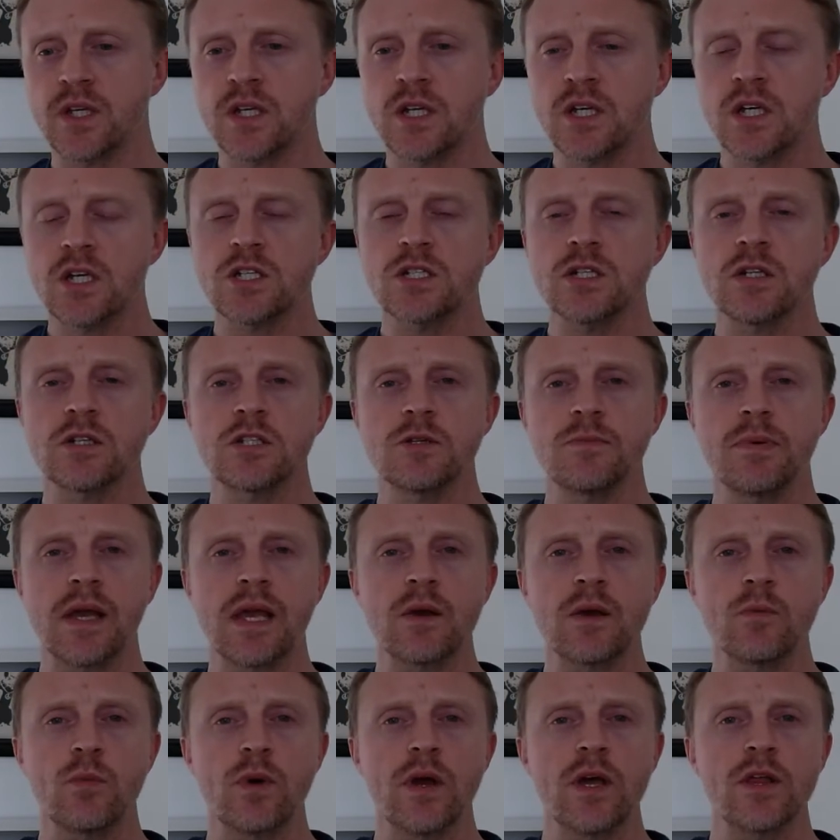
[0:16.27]
So to
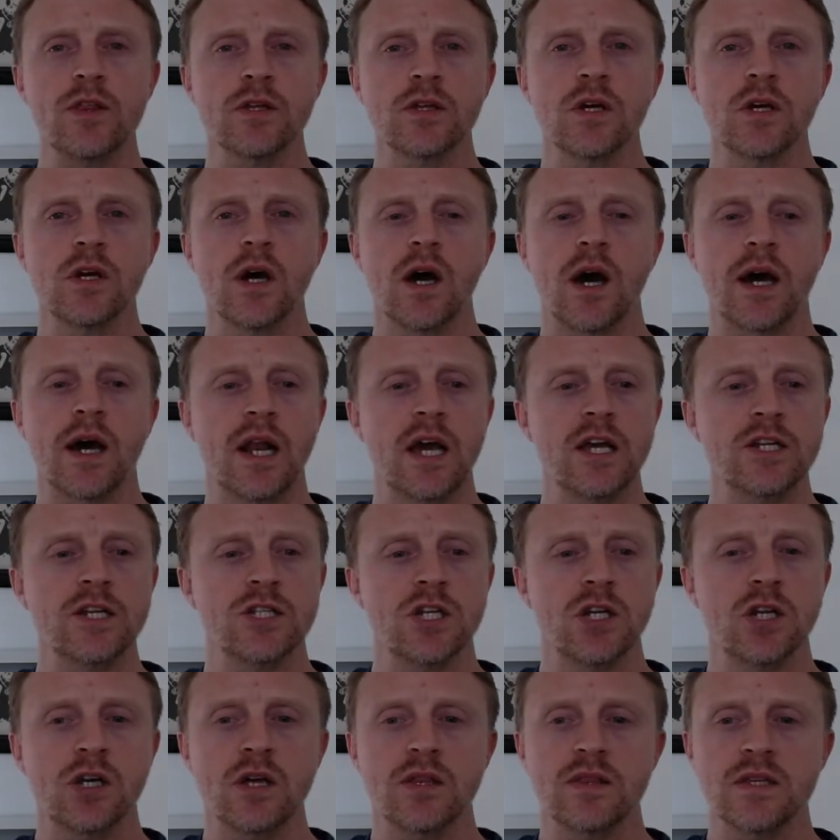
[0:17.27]
begin with, I'd like to
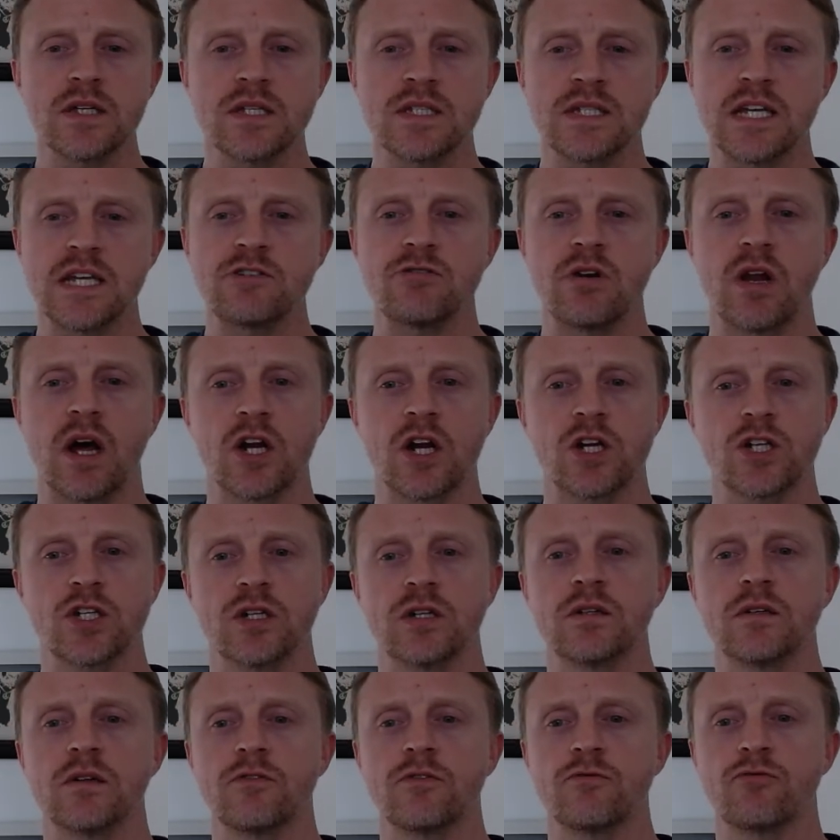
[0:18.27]
look at this
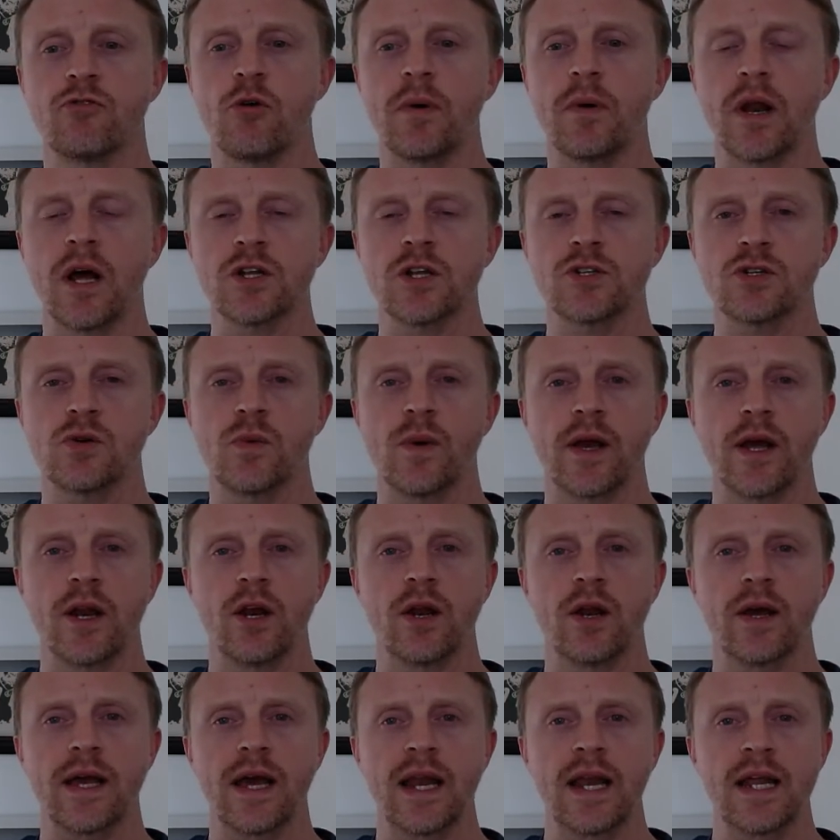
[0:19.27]
introduction from an article we're going to
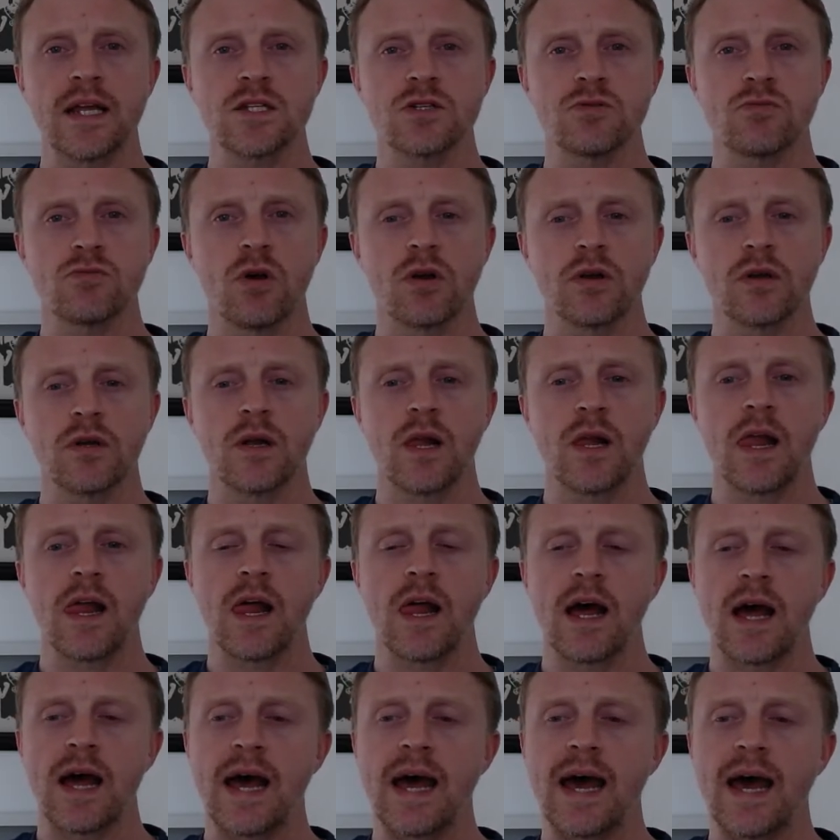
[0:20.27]
look at later on
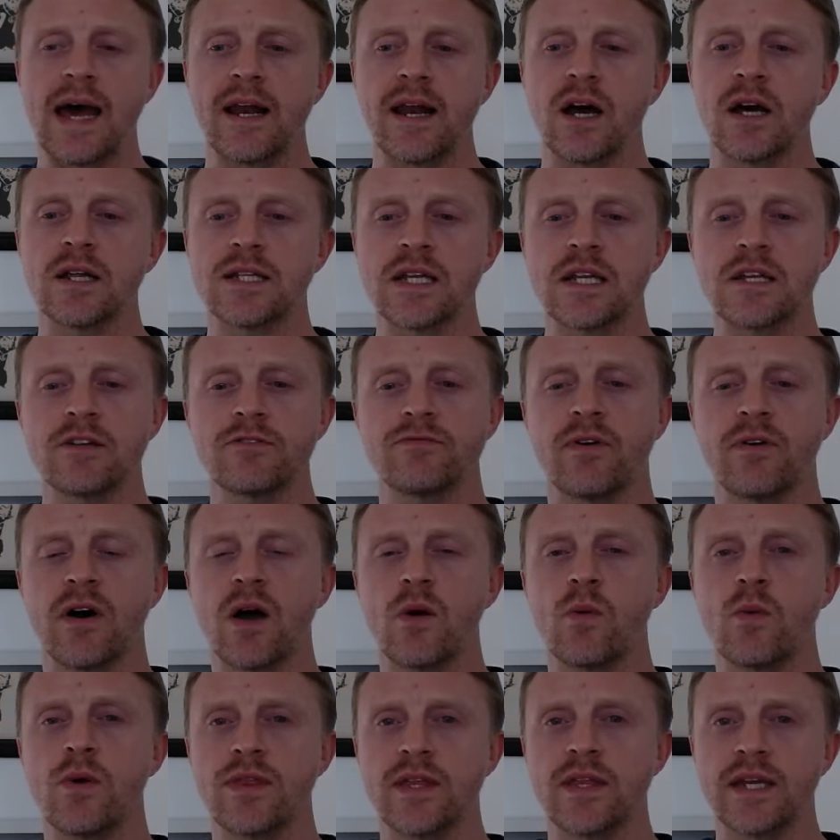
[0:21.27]
and identify
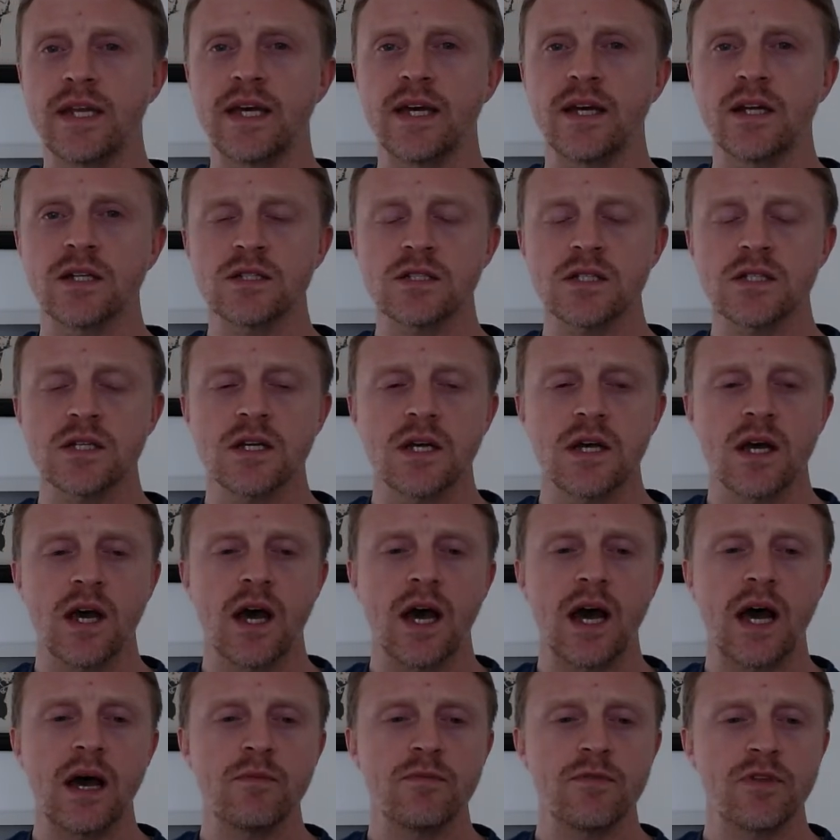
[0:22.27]
within it
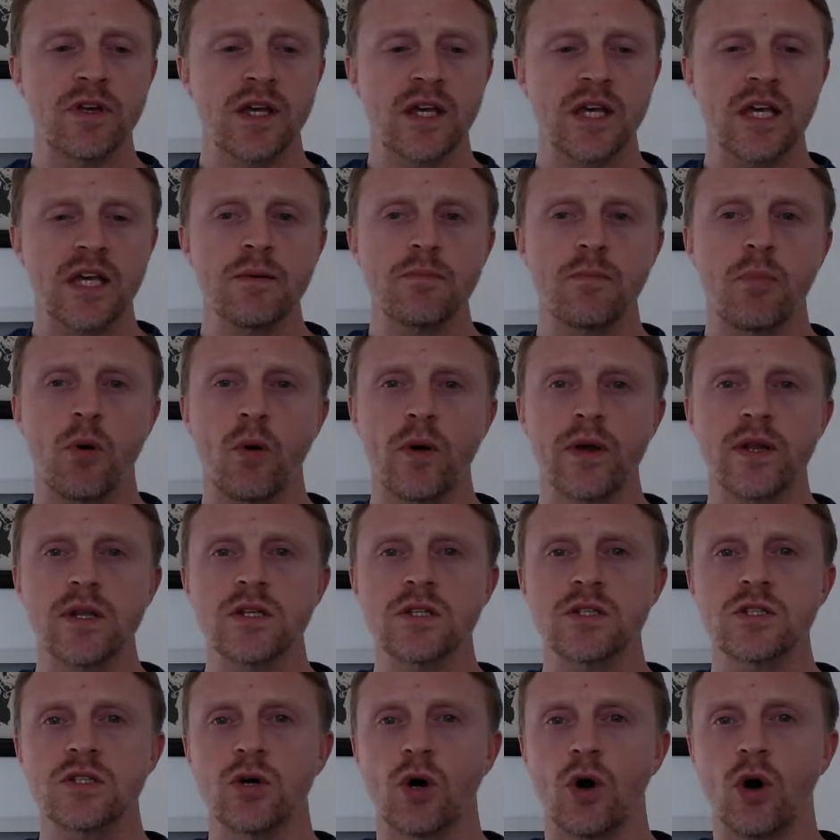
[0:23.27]
the key
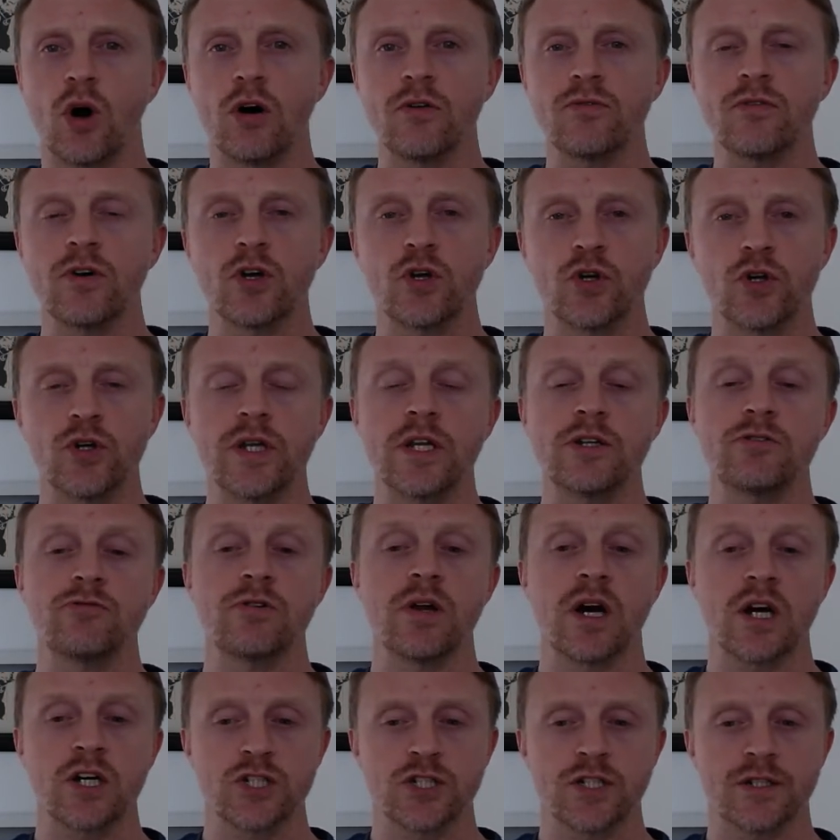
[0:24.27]
points of a good
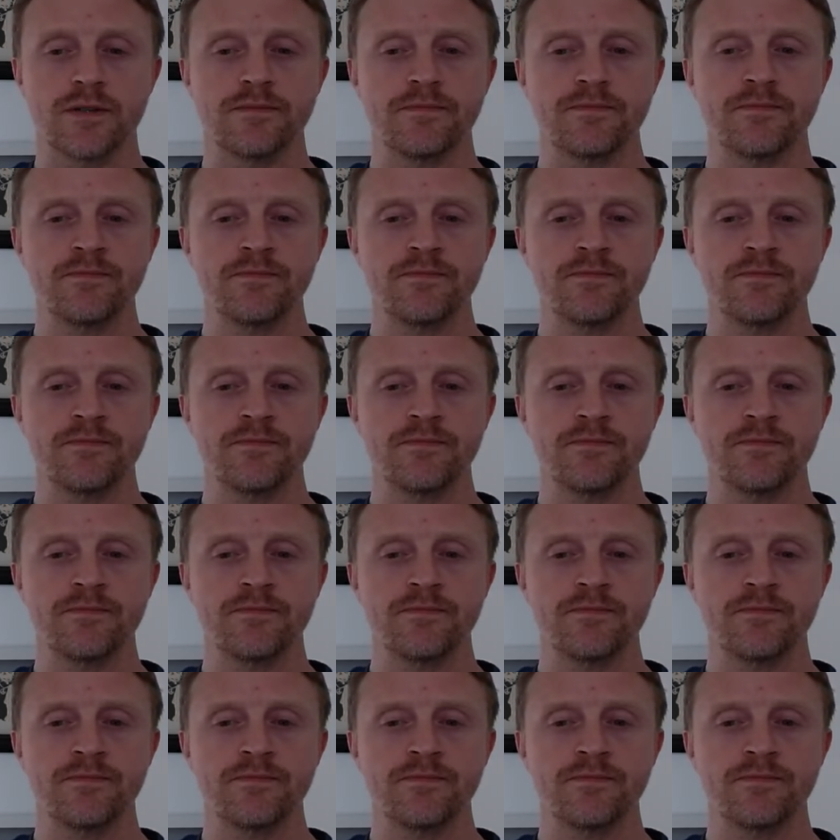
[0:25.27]
introduction.